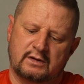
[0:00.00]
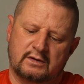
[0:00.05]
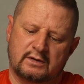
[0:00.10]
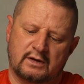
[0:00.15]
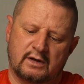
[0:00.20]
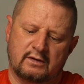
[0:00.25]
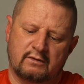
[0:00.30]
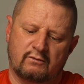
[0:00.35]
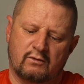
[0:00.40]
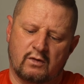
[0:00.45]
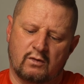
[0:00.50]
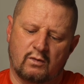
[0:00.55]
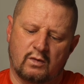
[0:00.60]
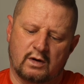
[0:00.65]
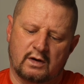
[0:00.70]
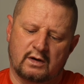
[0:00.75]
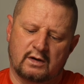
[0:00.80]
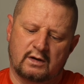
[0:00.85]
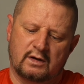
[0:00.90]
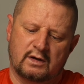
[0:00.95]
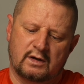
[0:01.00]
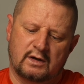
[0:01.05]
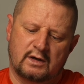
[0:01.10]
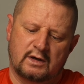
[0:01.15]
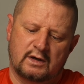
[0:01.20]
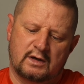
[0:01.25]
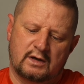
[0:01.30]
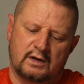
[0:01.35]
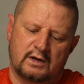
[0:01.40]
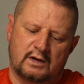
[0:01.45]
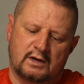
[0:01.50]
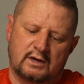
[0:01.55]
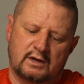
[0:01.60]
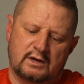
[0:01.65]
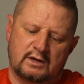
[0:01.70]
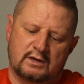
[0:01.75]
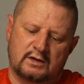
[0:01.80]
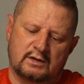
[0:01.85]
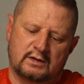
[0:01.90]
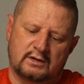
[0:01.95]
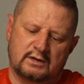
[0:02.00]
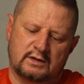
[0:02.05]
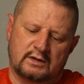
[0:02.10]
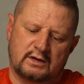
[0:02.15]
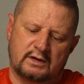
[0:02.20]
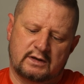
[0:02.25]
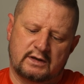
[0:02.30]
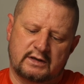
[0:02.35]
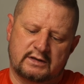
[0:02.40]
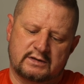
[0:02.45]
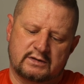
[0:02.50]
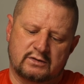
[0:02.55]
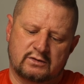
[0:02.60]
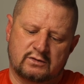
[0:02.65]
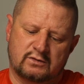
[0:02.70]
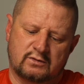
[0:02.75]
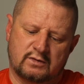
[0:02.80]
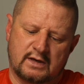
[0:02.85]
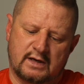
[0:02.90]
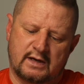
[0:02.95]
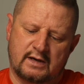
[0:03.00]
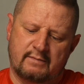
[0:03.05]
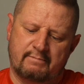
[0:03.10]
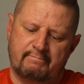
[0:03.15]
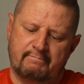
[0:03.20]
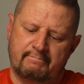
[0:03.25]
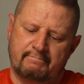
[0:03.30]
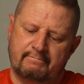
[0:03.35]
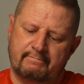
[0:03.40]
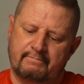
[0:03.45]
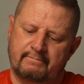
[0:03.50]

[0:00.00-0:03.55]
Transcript: no, wrong one, the little